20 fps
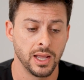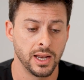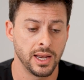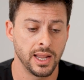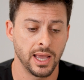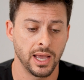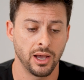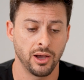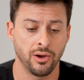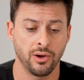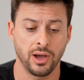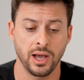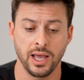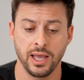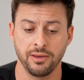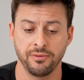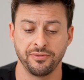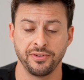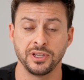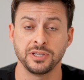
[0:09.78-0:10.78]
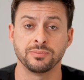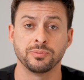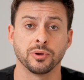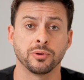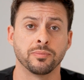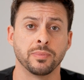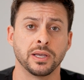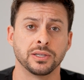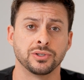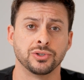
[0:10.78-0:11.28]
Now, I have
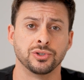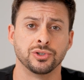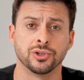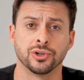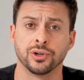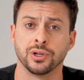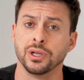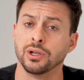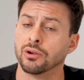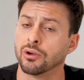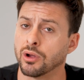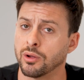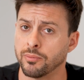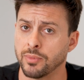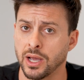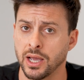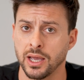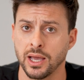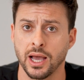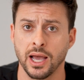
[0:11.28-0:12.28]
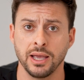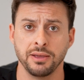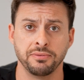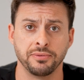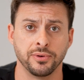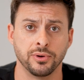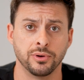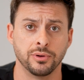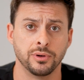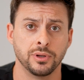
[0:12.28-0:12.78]
Facebook Messenger here on my
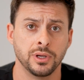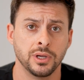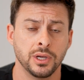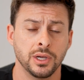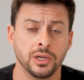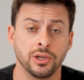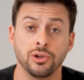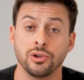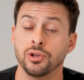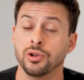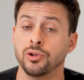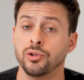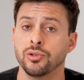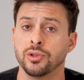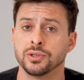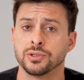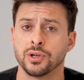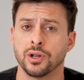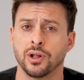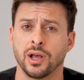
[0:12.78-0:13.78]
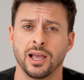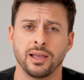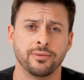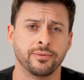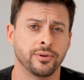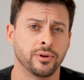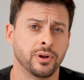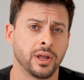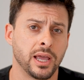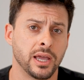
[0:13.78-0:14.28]
iPhone. You can do this on
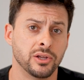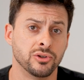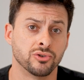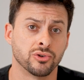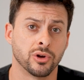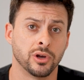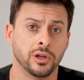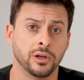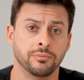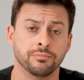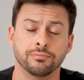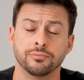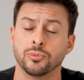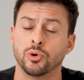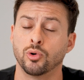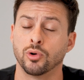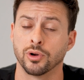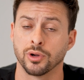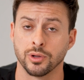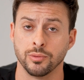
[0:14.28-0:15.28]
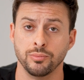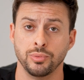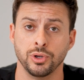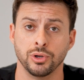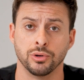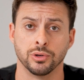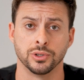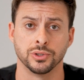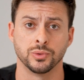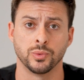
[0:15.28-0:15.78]
iPhone, Android, or a
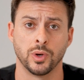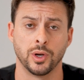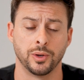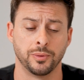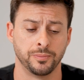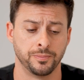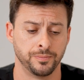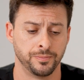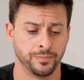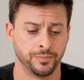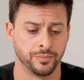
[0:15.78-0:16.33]
computer as well.